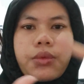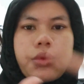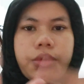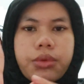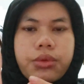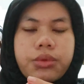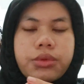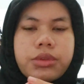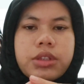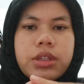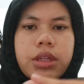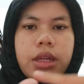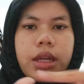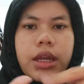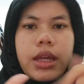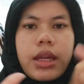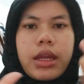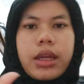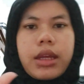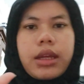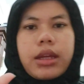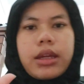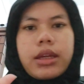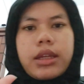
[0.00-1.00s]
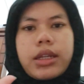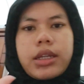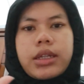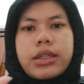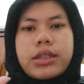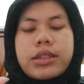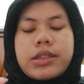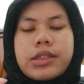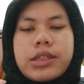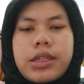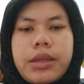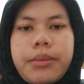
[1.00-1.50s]
root,
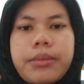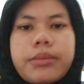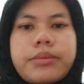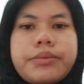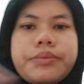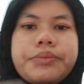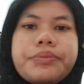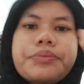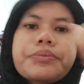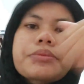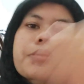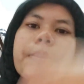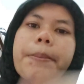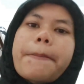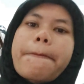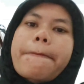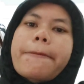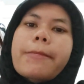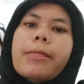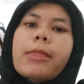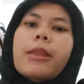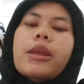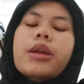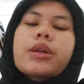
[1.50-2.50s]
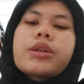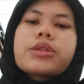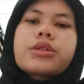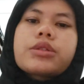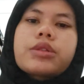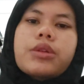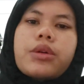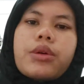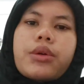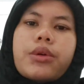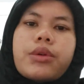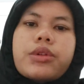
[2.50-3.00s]
and stem.
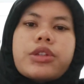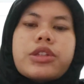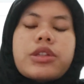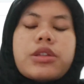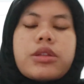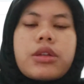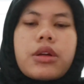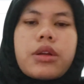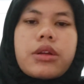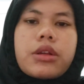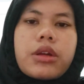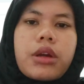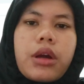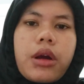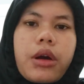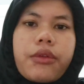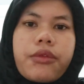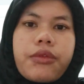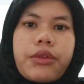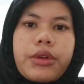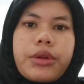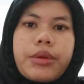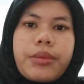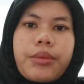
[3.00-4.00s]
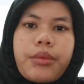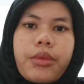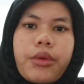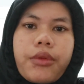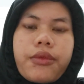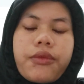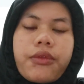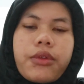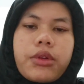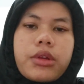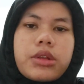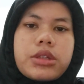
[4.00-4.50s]
So starting off with
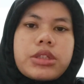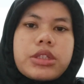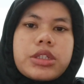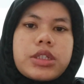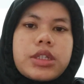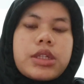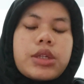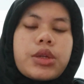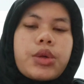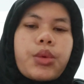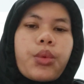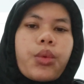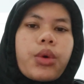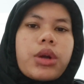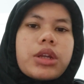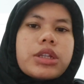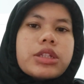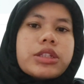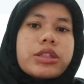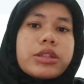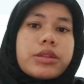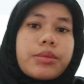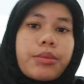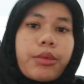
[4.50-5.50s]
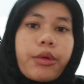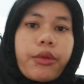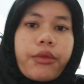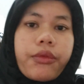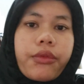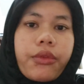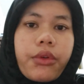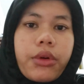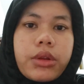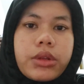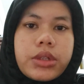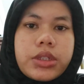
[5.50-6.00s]
morphology, what is
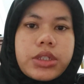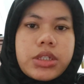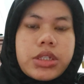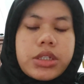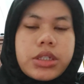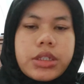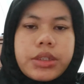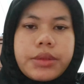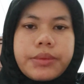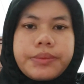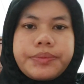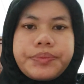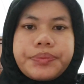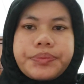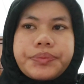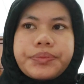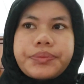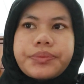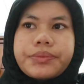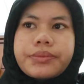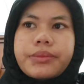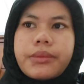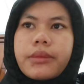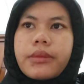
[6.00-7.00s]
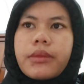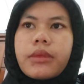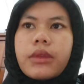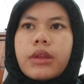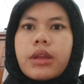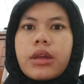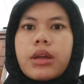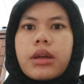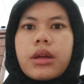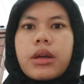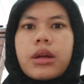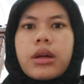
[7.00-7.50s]
morphology?
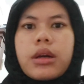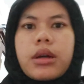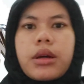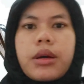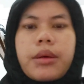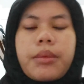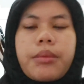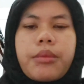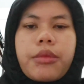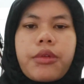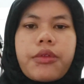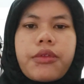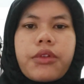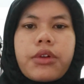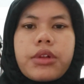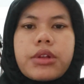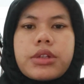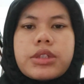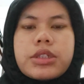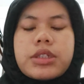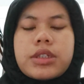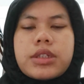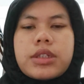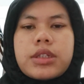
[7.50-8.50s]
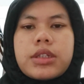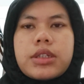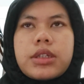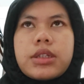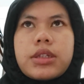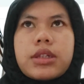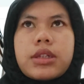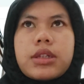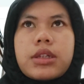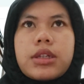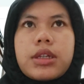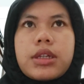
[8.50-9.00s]

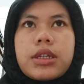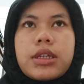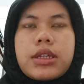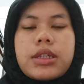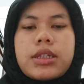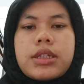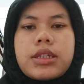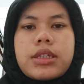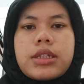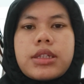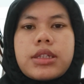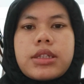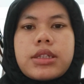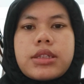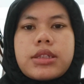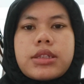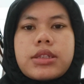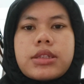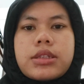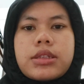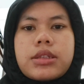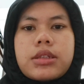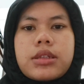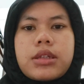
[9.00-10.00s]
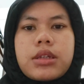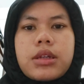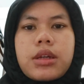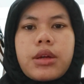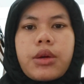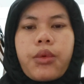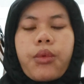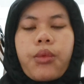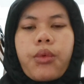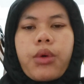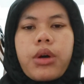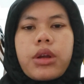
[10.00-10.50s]
Morphology is
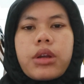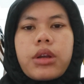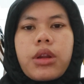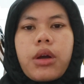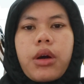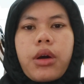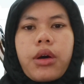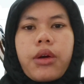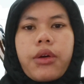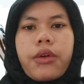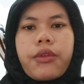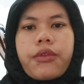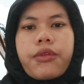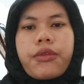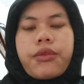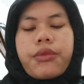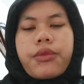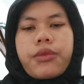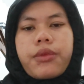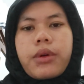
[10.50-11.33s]
one of